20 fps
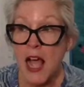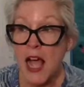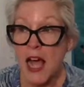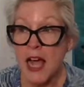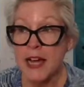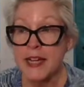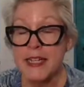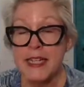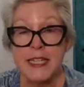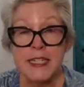
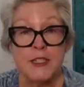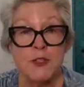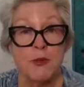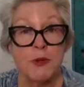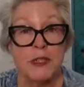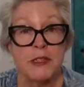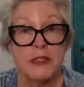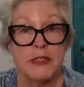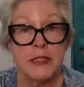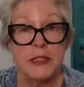I need
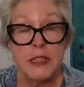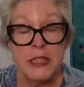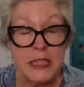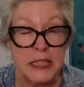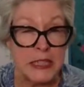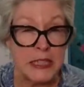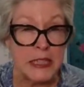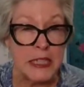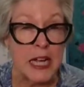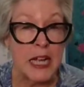
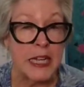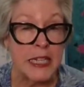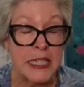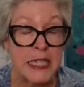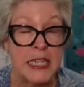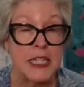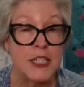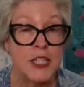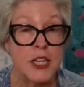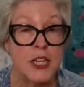
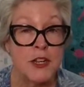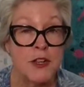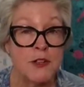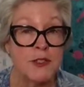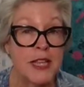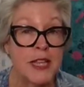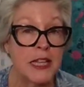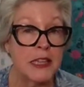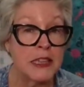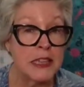to
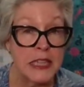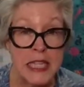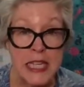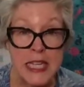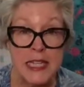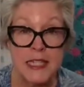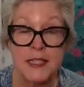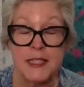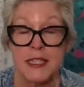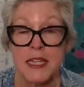use at
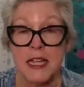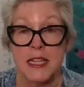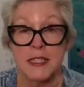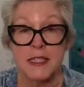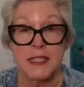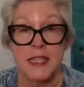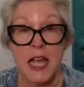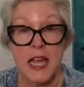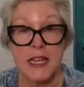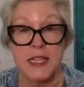least a
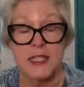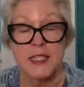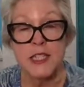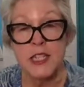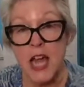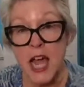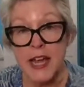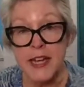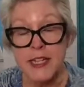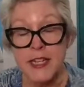size
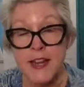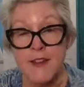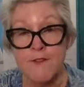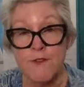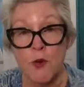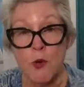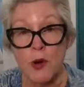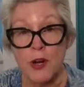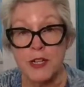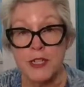
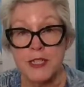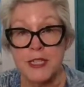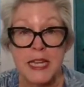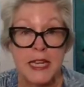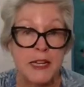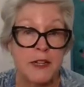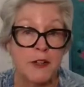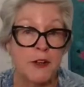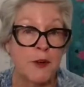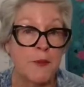
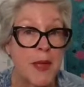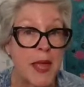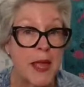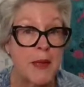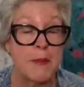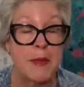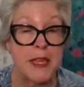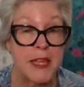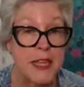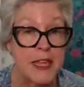90-14 or
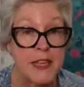maybe